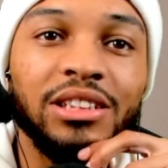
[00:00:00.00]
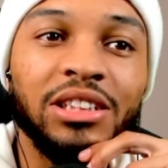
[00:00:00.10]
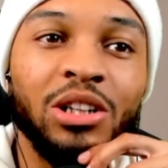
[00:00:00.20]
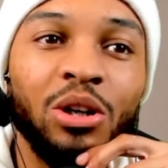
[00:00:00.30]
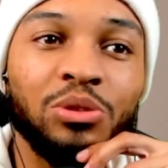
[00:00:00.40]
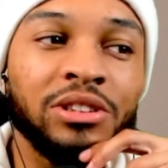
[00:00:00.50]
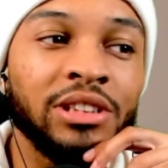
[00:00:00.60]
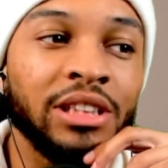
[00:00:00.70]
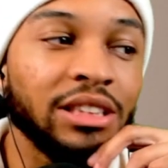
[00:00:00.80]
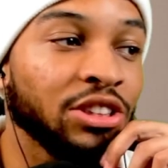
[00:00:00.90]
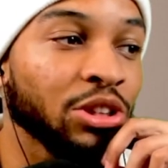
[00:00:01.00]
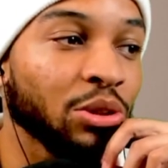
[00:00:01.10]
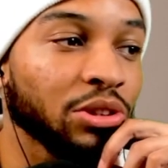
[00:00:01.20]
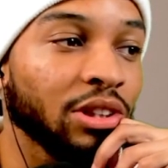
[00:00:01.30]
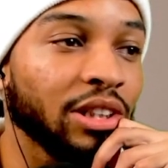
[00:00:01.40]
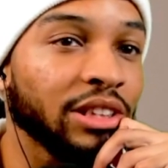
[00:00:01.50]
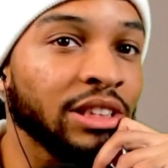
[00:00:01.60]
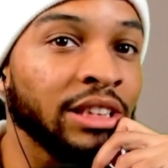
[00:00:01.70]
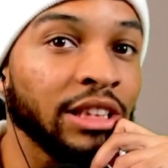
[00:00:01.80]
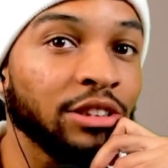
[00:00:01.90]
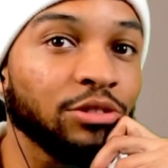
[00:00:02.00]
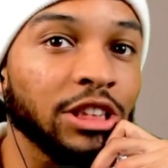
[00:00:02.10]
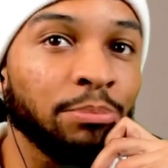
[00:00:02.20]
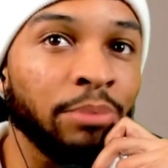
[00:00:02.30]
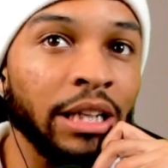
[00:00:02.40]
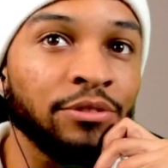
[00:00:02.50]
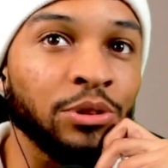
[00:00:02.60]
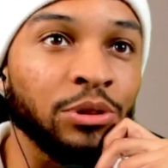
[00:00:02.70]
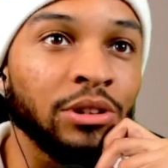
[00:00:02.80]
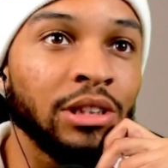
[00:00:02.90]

Yo, this Joestar is disrespectful,